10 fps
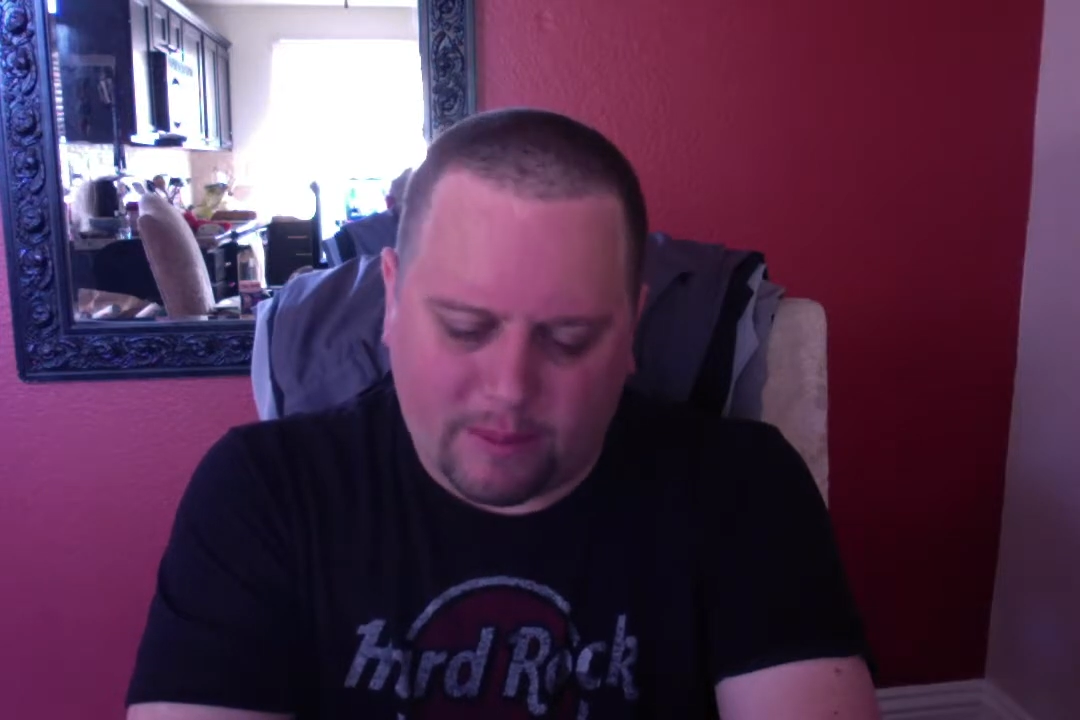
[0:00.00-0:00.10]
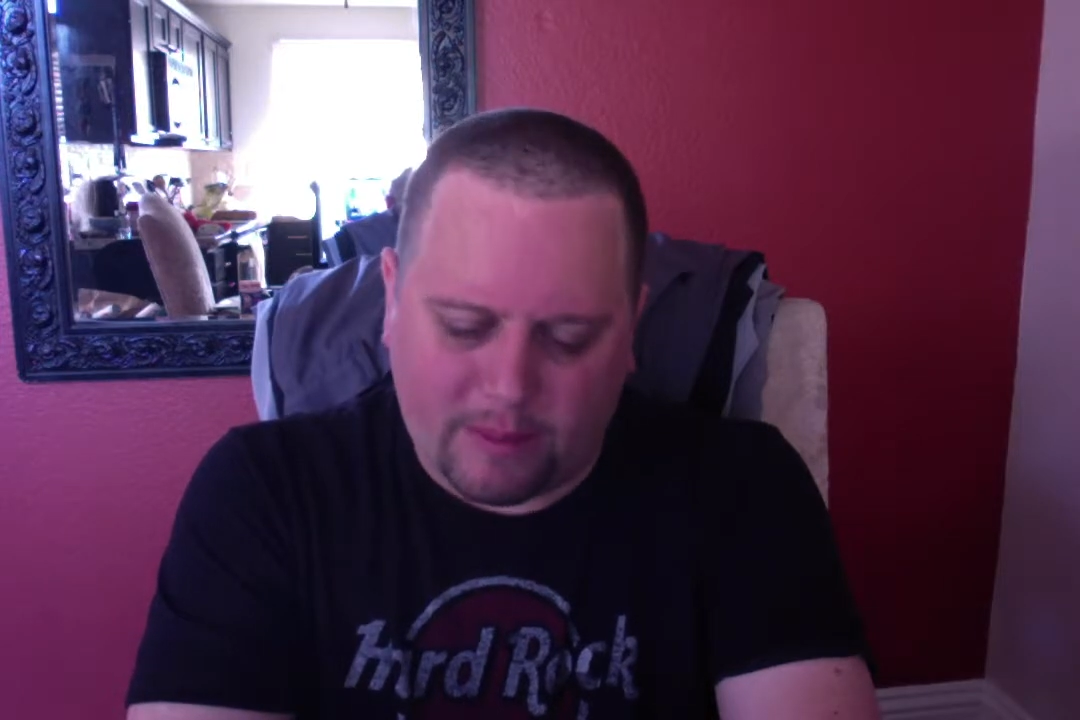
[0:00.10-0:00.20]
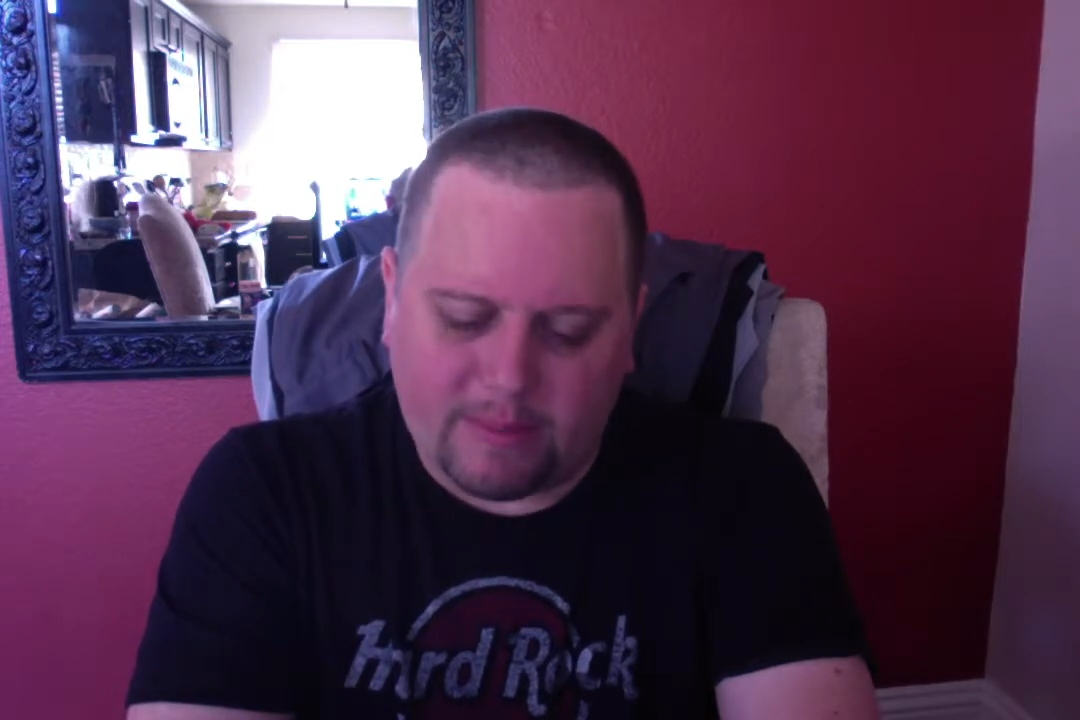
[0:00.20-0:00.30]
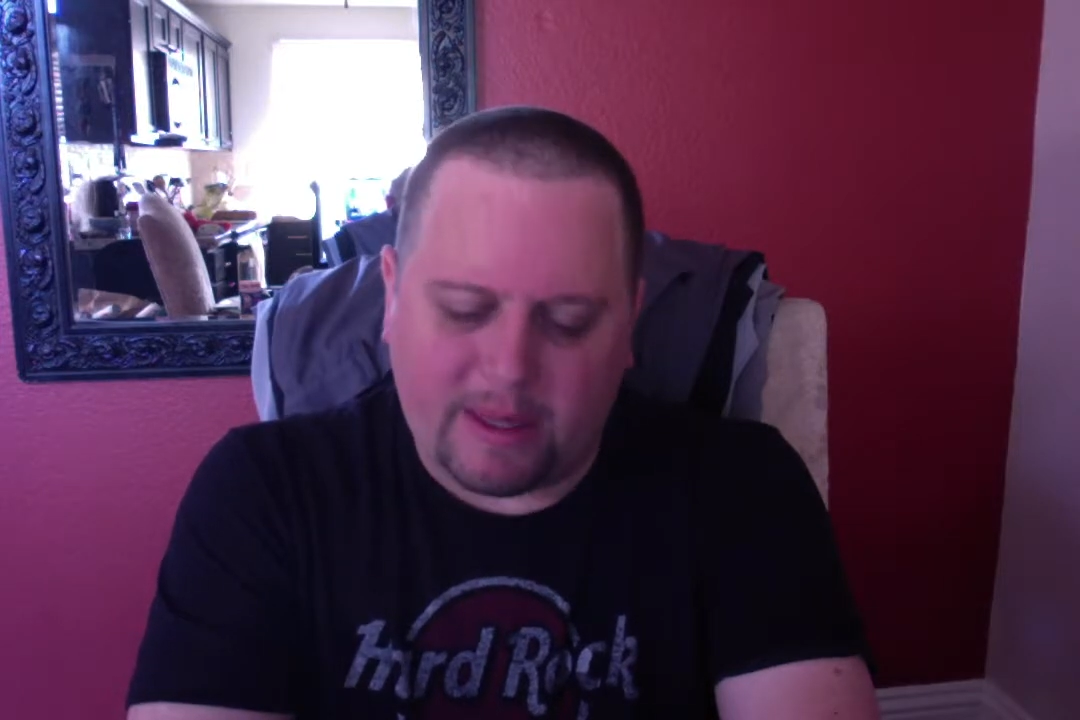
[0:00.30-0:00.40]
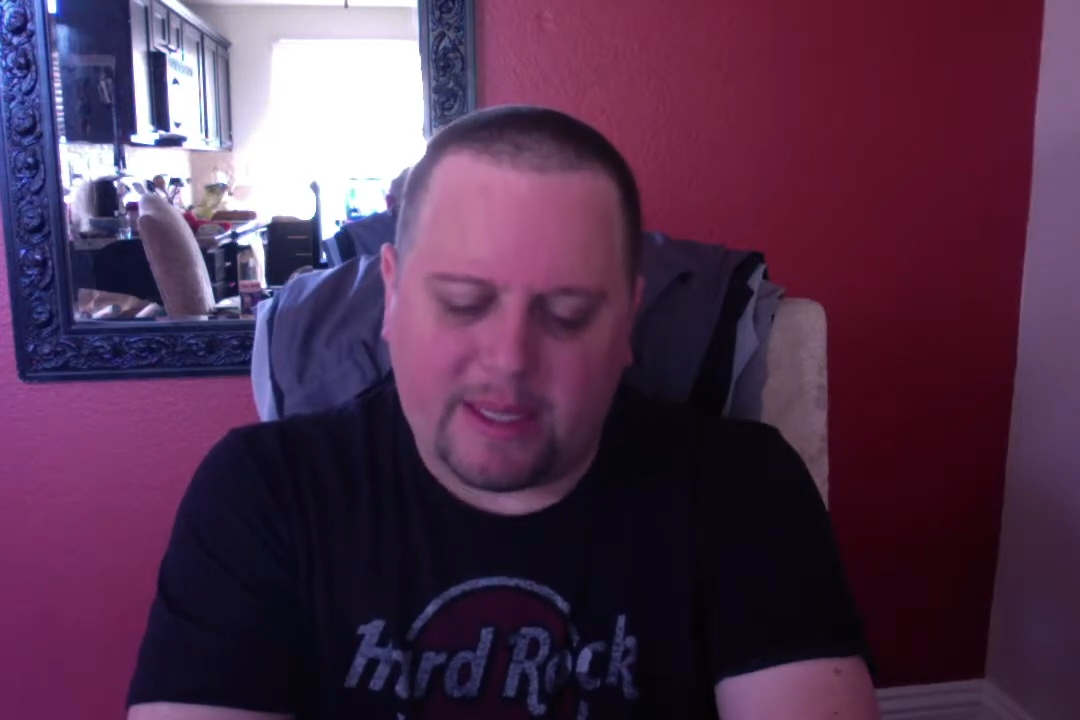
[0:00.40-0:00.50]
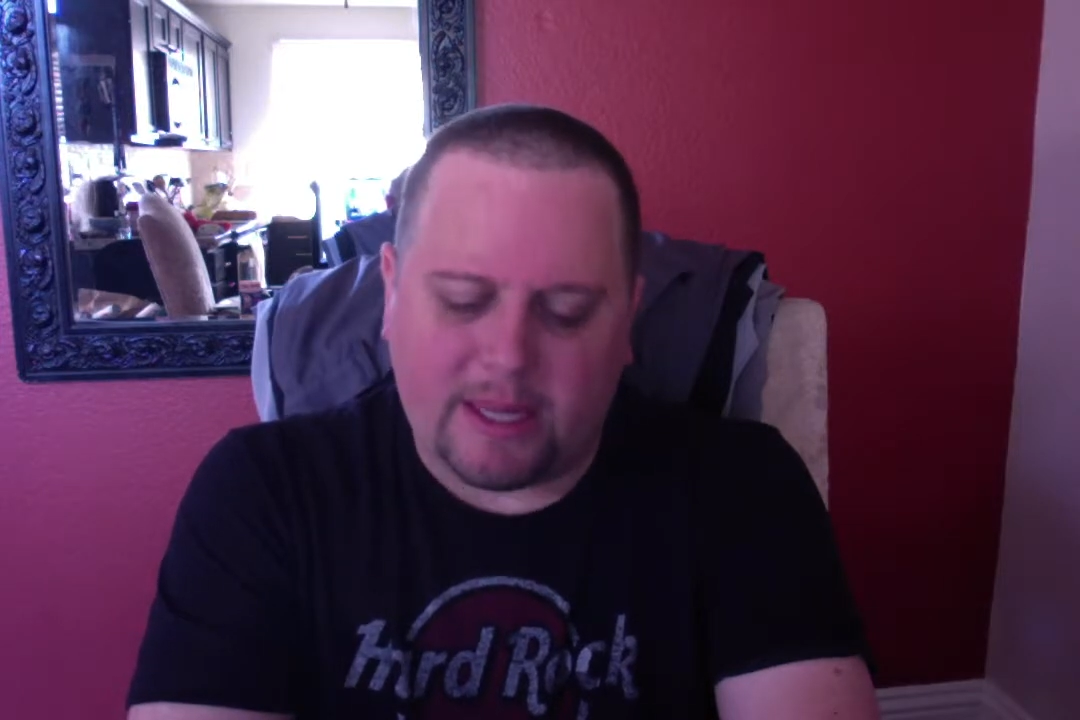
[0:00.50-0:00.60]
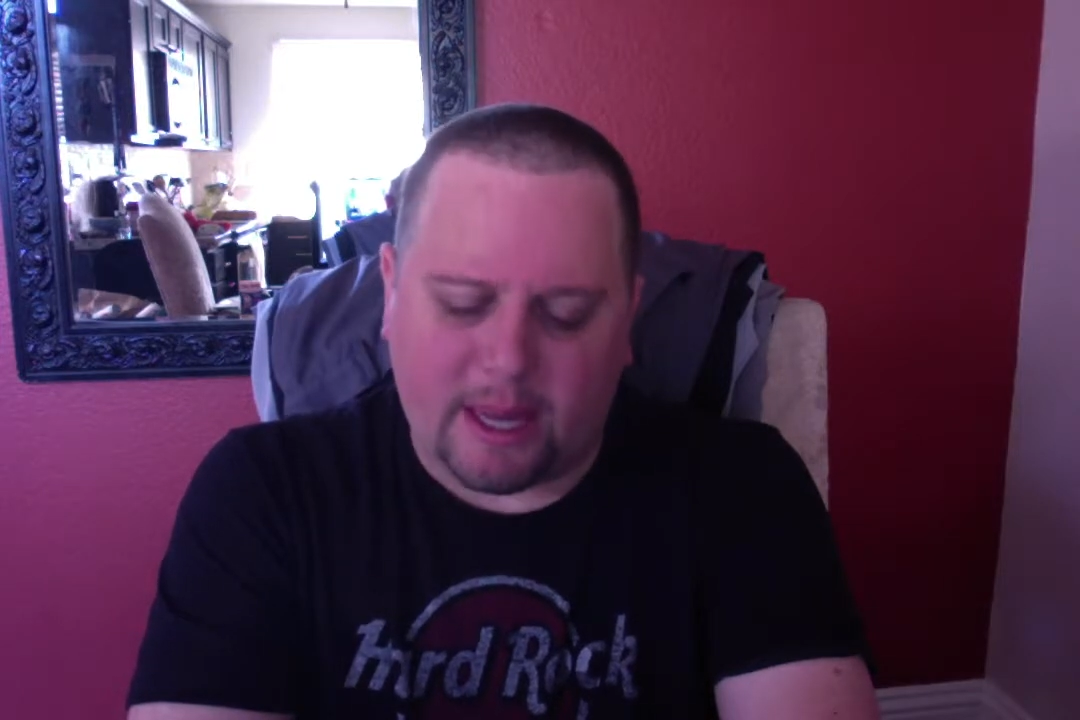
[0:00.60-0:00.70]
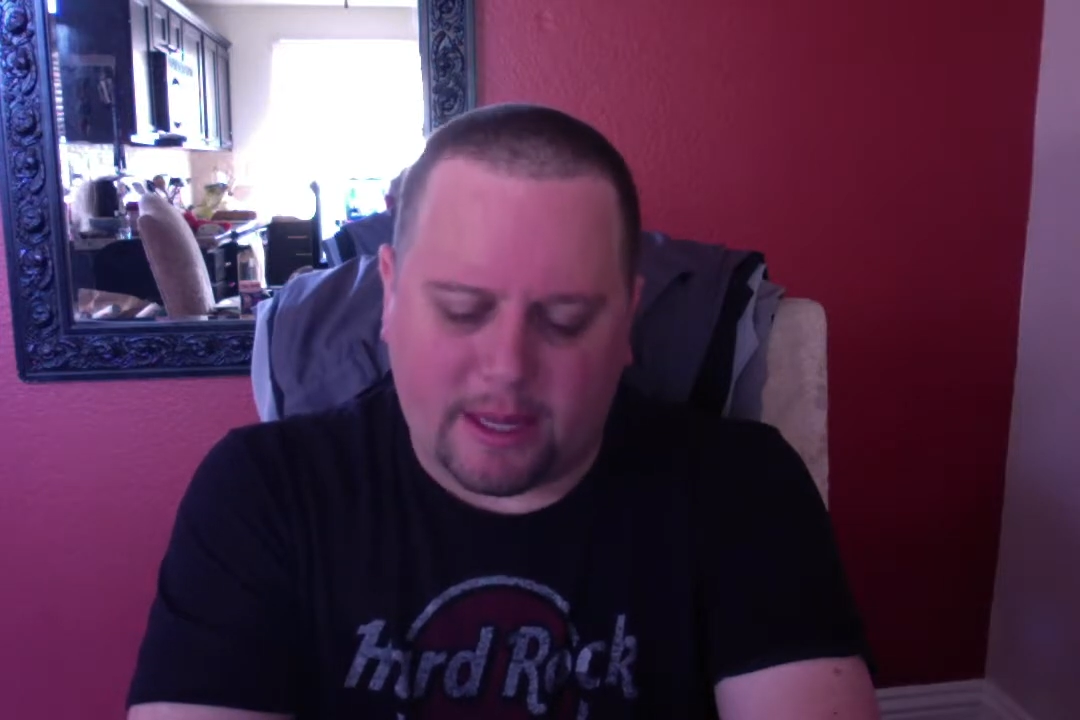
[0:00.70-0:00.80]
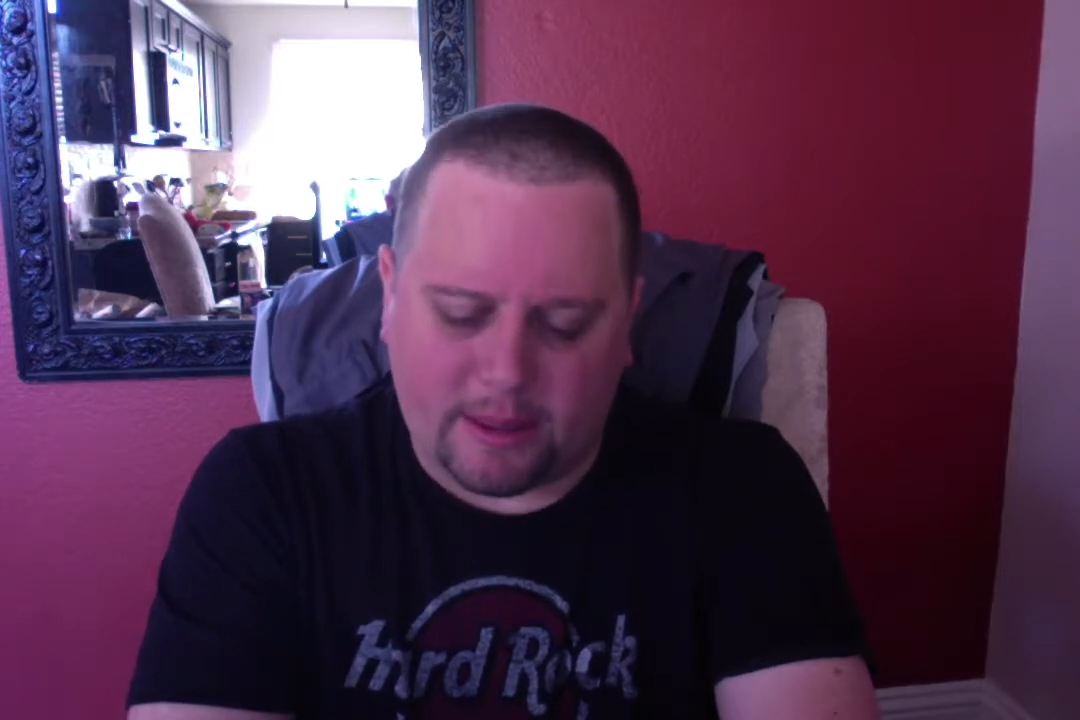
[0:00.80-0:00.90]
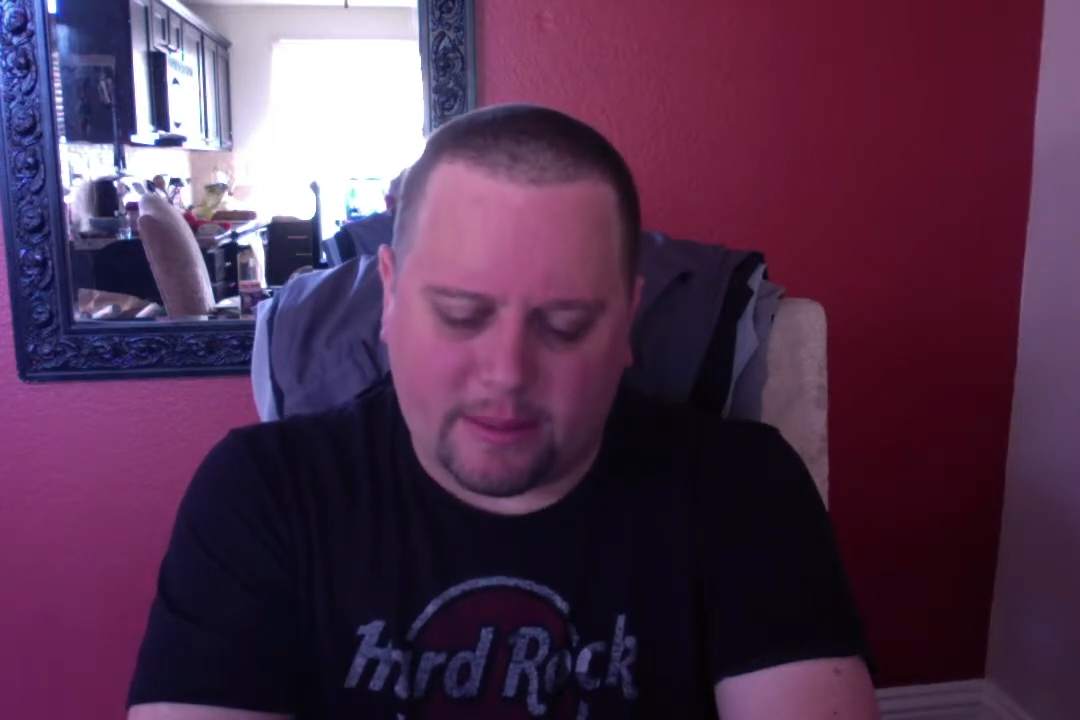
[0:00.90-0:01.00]
and my
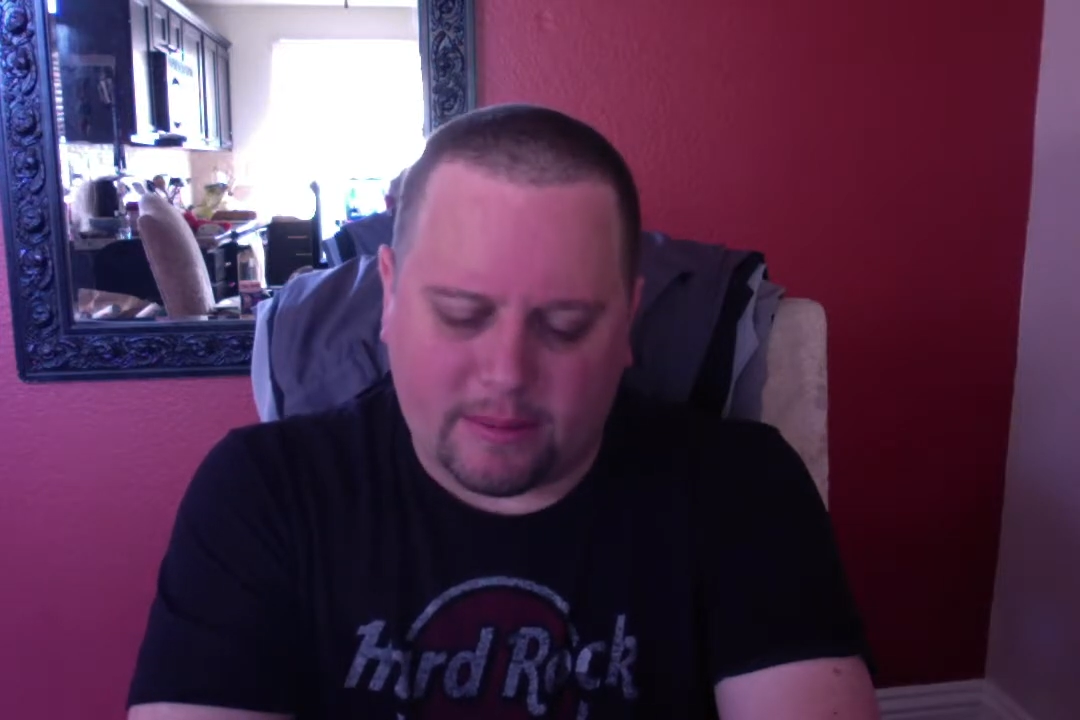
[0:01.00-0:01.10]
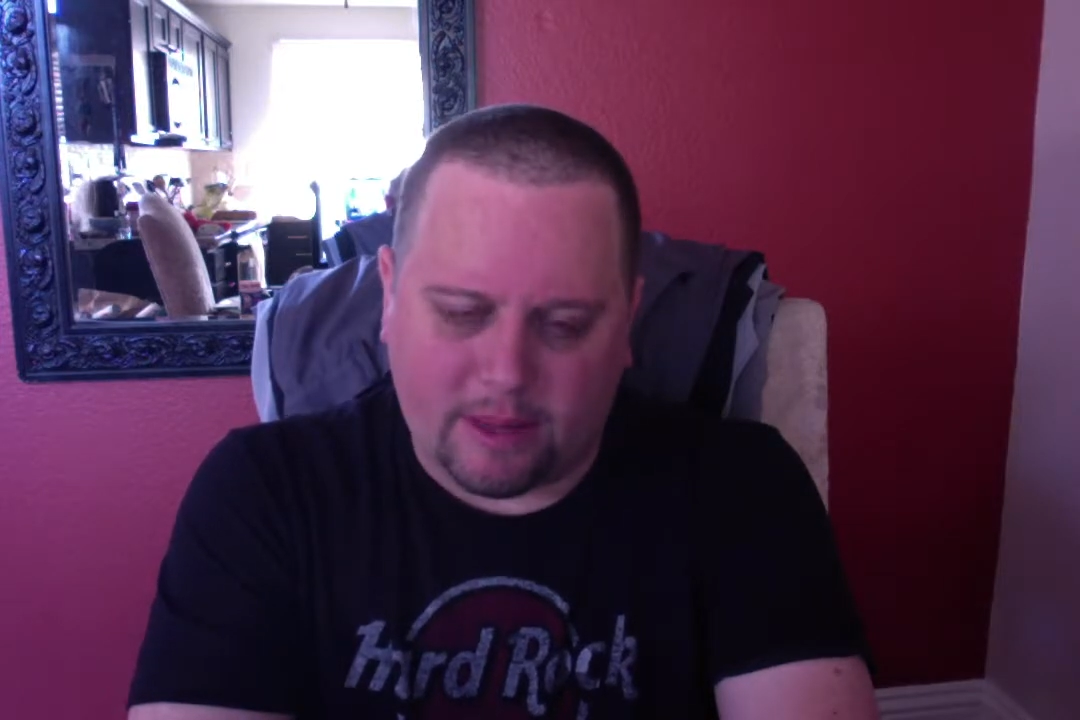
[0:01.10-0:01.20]
dad